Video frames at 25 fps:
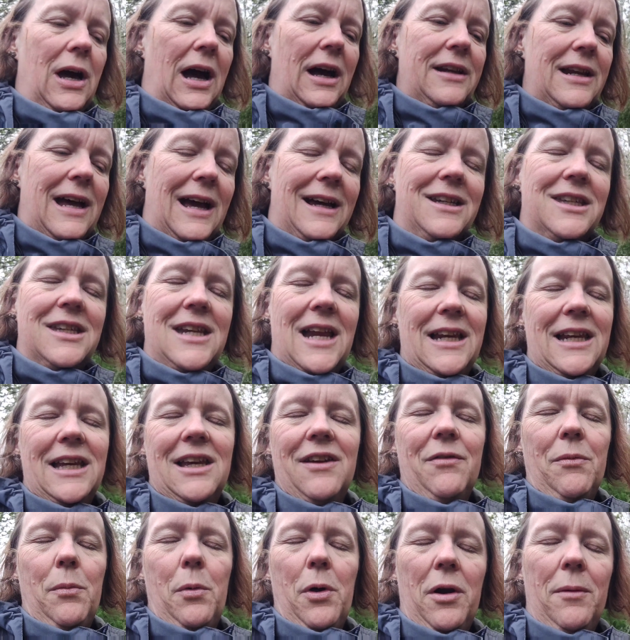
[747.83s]
I'd accidentally
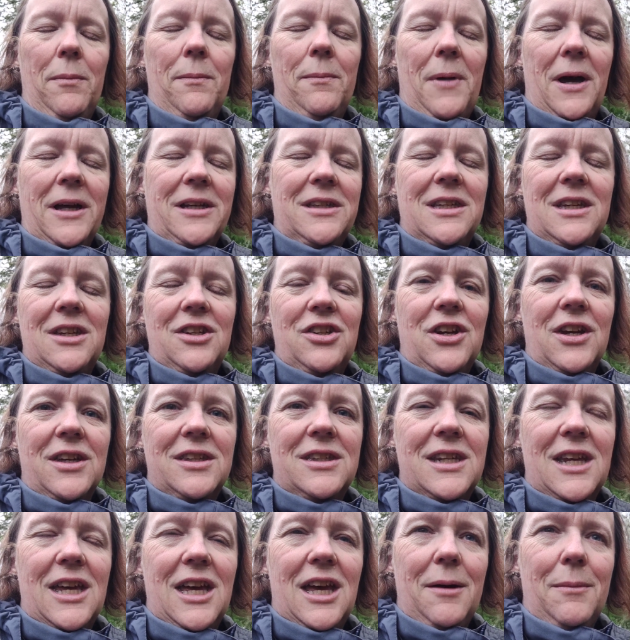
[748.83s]
given one of my
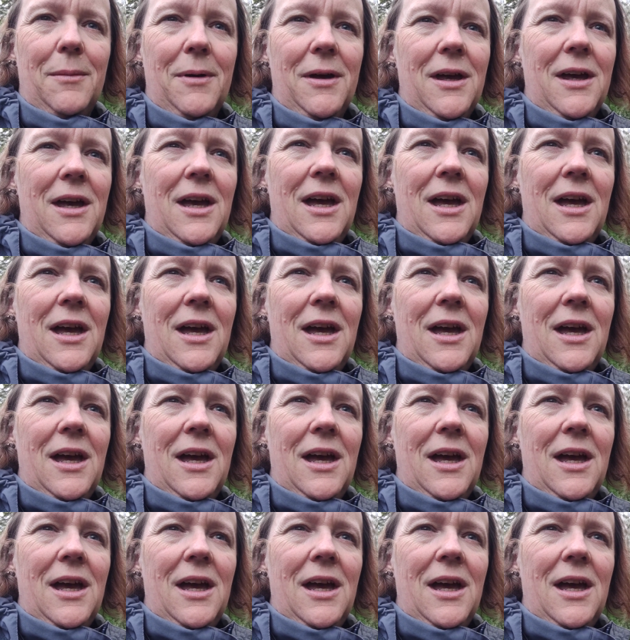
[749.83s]
t-shirts to him,